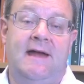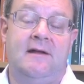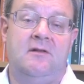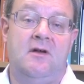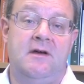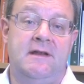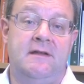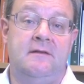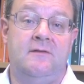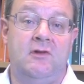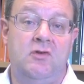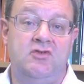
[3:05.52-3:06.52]

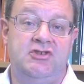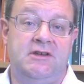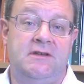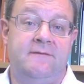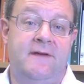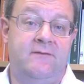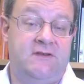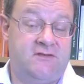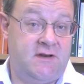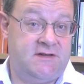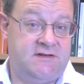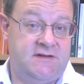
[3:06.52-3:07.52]
outlining the logic of every
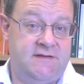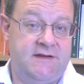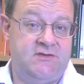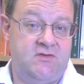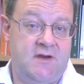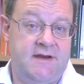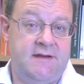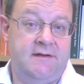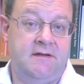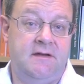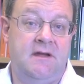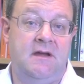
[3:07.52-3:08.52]
strategy they trade,
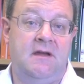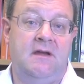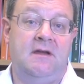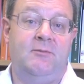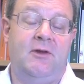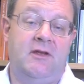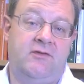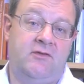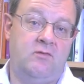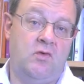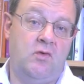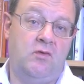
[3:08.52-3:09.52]
plus
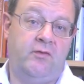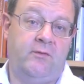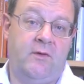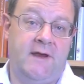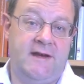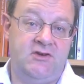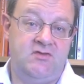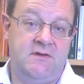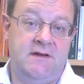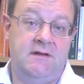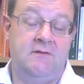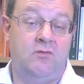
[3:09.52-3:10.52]
the rules for
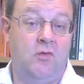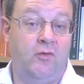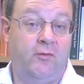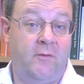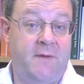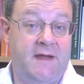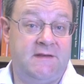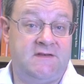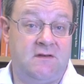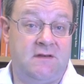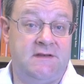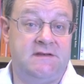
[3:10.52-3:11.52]
entry, the rules for bet
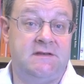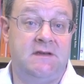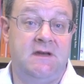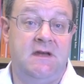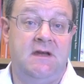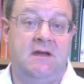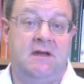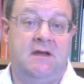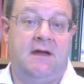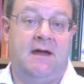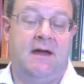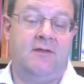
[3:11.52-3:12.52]
size
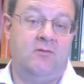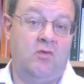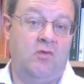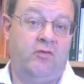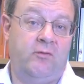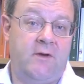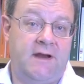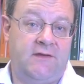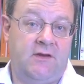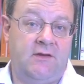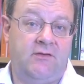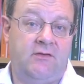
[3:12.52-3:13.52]
and the rules for
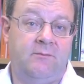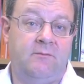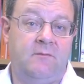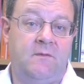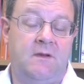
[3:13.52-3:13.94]
exits.